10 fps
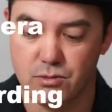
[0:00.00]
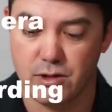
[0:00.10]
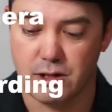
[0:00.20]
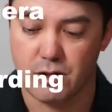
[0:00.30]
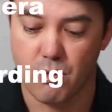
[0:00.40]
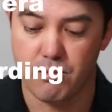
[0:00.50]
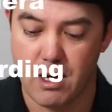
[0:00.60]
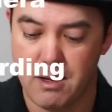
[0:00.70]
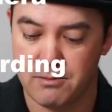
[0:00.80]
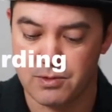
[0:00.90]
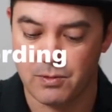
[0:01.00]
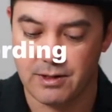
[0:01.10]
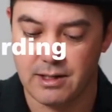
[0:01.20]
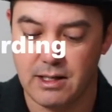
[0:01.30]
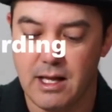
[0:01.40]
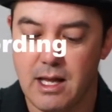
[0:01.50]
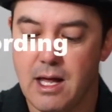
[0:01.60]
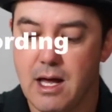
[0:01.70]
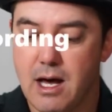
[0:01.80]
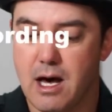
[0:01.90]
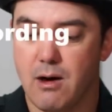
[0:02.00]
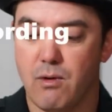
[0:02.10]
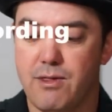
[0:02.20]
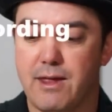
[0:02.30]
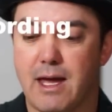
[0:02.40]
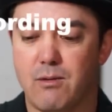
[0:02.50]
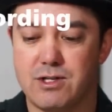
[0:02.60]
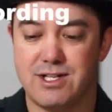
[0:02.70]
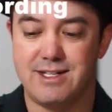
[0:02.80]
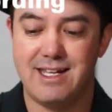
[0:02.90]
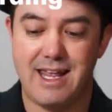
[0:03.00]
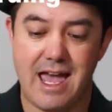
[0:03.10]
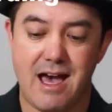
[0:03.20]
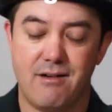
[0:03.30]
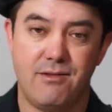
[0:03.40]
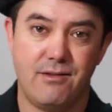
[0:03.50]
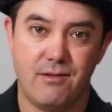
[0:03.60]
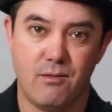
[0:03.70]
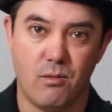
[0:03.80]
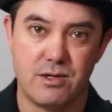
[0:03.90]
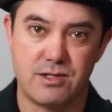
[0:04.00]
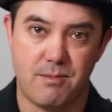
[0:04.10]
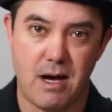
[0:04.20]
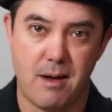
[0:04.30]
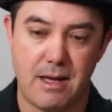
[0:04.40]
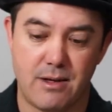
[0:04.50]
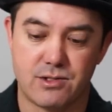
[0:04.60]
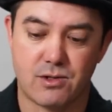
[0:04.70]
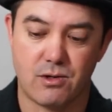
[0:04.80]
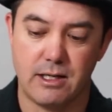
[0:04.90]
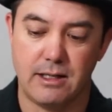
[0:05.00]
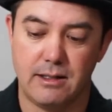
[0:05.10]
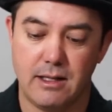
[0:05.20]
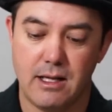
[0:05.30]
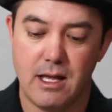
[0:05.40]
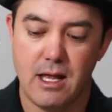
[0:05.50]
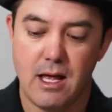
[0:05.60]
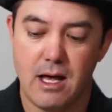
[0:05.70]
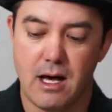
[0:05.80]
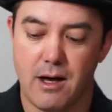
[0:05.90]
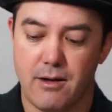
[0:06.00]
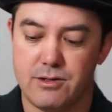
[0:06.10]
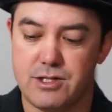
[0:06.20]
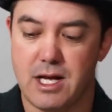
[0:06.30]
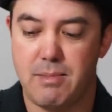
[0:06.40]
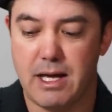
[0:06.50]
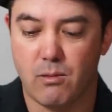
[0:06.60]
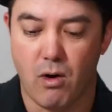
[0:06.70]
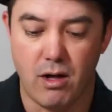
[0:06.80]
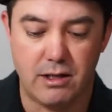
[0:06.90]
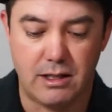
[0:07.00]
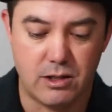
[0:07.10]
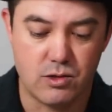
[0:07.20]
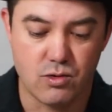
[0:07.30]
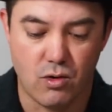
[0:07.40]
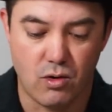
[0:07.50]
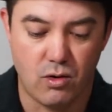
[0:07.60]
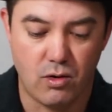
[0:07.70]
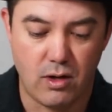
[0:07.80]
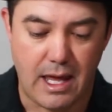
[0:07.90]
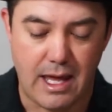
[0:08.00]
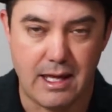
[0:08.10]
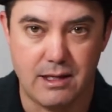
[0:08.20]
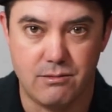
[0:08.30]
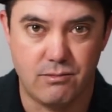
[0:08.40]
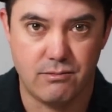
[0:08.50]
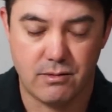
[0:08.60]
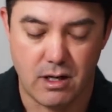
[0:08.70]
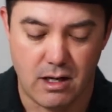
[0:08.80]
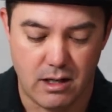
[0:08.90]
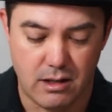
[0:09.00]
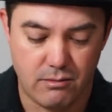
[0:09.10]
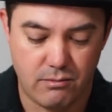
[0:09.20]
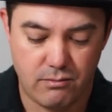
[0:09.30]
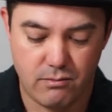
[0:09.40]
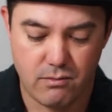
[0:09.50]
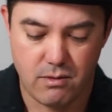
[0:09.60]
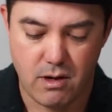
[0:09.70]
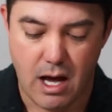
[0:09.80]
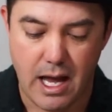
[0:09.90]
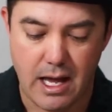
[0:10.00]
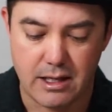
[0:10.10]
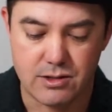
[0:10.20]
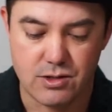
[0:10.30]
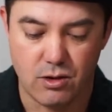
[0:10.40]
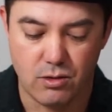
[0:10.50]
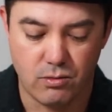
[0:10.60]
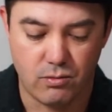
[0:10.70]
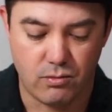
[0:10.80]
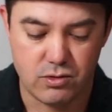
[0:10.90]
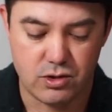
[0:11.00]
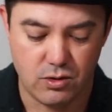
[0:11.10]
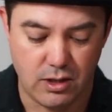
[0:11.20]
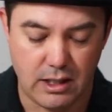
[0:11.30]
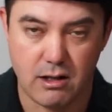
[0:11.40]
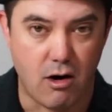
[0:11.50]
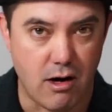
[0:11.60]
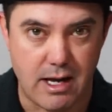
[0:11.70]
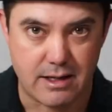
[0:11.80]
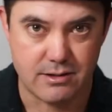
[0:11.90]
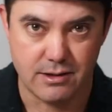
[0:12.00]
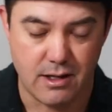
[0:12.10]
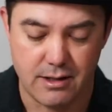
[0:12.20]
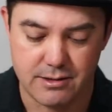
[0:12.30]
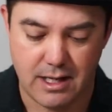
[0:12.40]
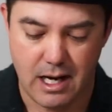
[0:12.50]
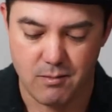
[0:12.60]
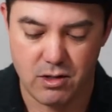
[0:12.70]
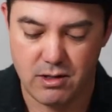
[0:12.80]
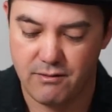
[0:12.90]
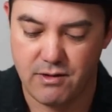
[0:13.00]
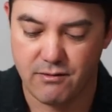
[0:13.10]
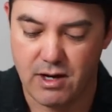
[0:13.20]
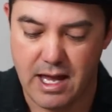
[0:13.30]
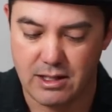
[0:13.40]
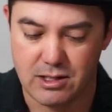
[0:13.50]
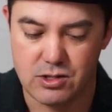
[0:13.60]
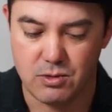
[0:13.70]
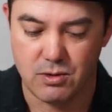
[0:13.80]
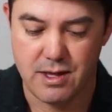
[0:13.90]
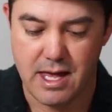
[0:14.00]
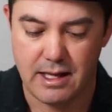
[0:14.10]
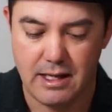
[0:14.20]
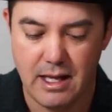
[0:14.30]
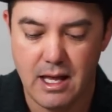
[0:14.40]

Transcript: really no problems with it. Uh, one thing I wish it did have was the pop-out screen. Uh, JPEG quality control and uh, high ISO shooting are excellent on this camera. I've never had an issue with that.